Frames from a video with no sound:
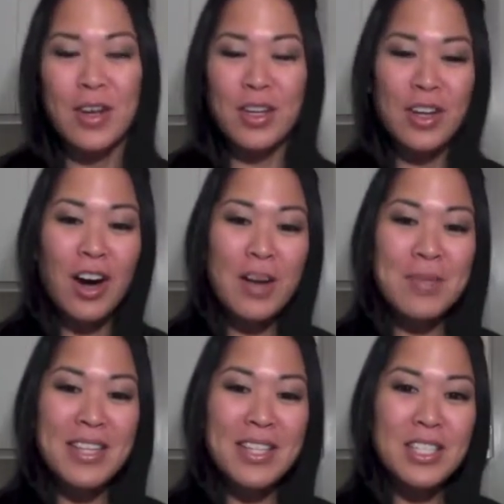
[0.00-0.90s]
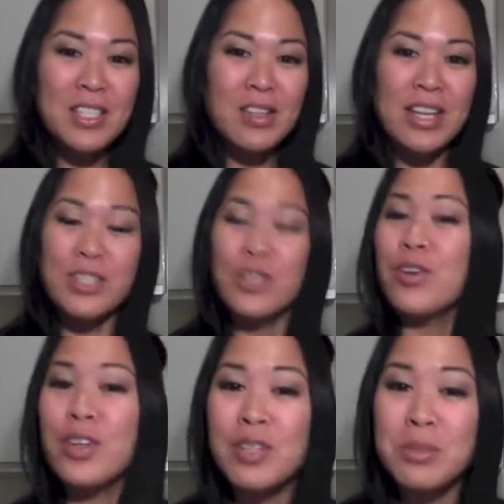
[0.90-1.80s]
got me this as an early
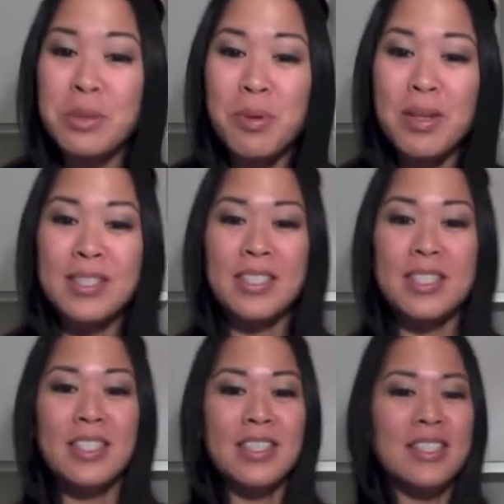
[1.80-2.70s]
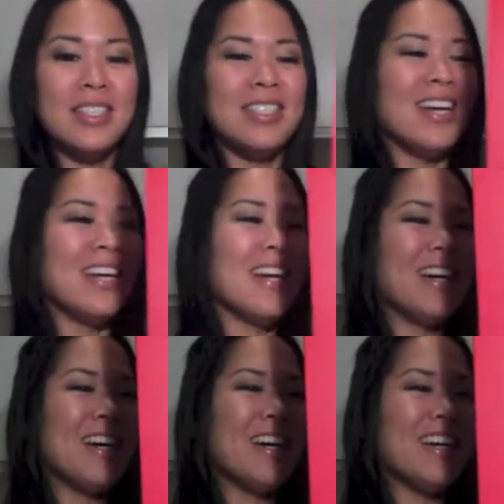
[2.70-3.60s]
Christmas present.
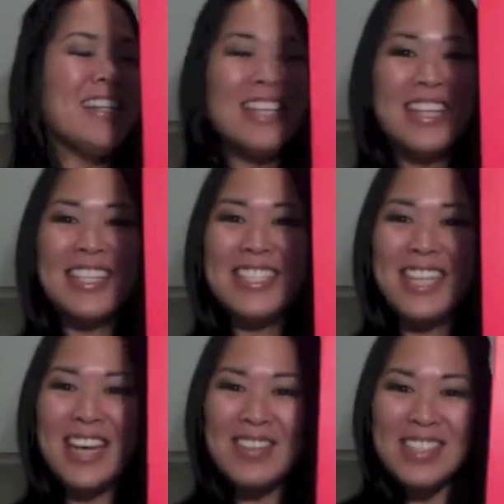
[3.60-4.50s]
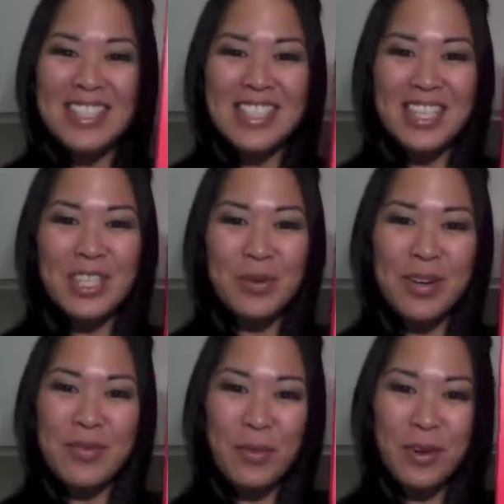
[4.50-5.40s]
Ta-da! The David's Tea
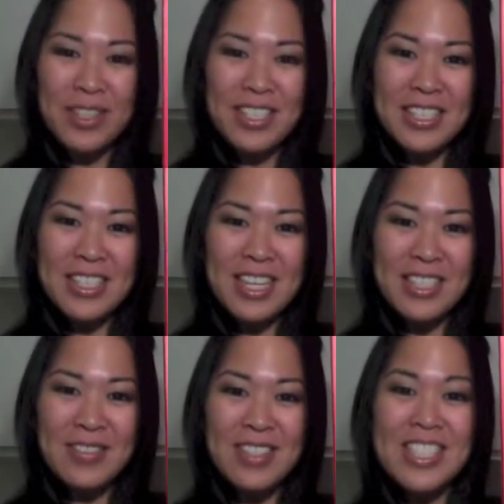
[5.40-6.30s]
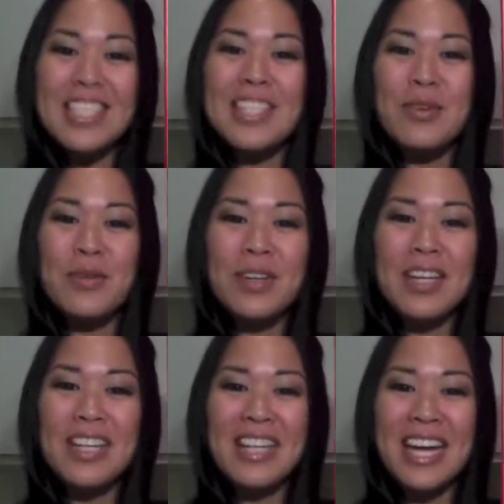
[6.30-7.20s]
24 Days of Tea
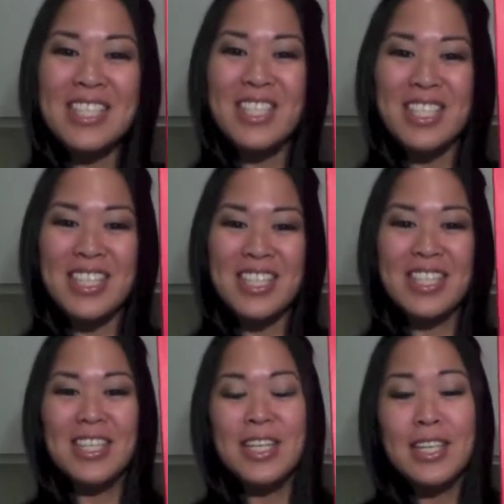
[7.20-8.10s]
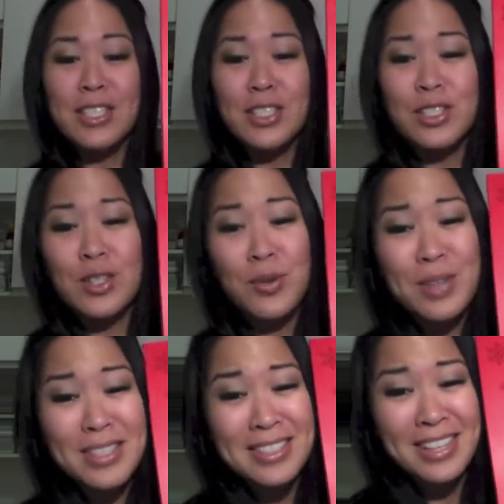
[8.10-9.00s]
collection. So
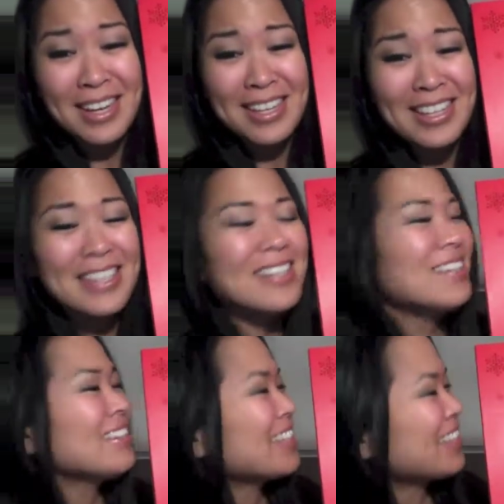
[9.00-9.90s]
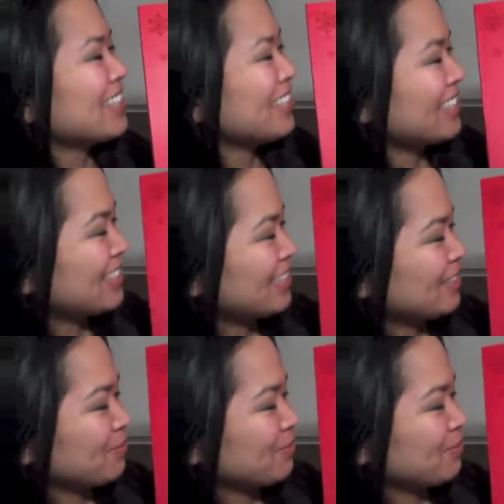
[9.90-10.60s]
excited. Look at this.